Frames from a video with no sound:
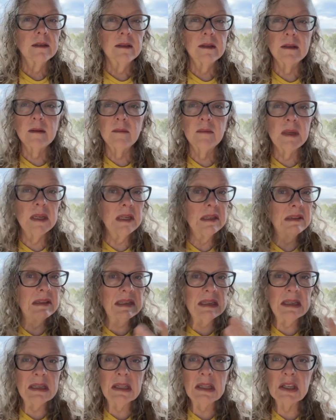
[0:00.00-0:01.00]
that made
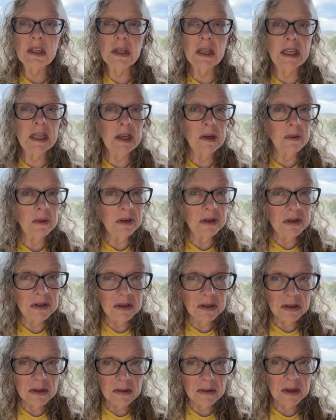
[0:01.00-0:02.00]
the English
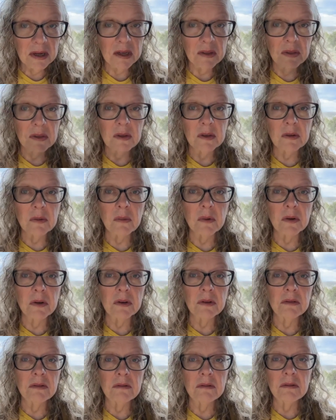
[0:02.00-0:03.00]
language create this
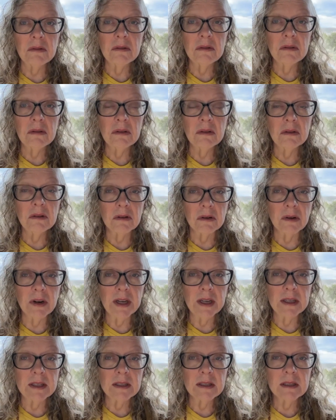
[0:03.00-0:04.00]
word,
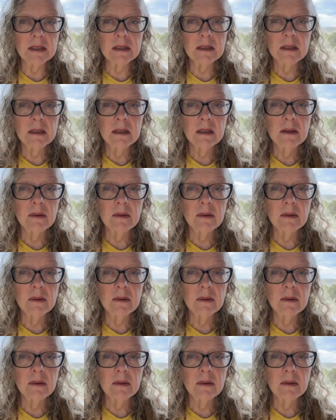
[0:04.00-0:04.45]
grace.